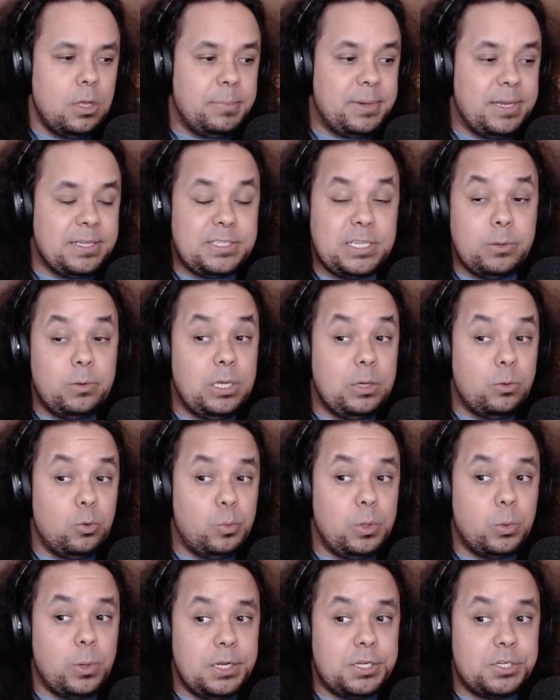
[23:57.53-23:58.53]
Let's say it
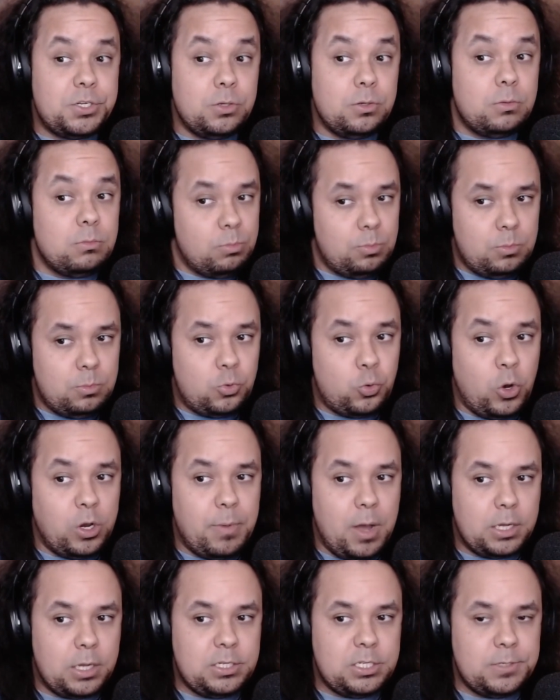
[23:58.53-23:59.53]
would be raised to
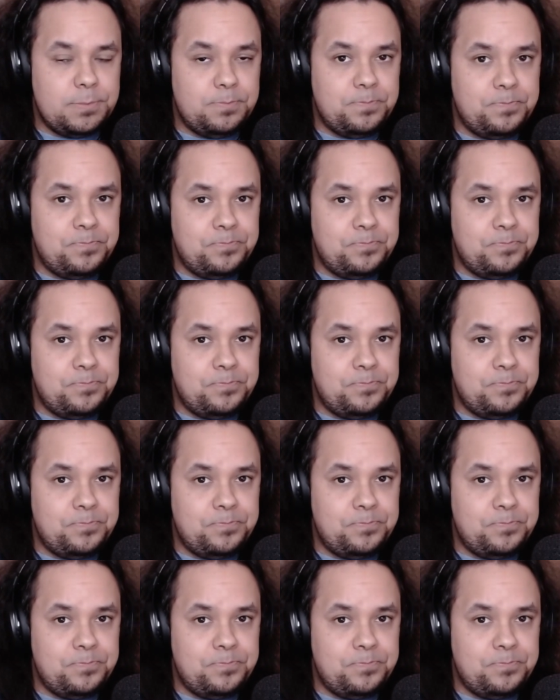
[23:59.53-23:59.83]
$20.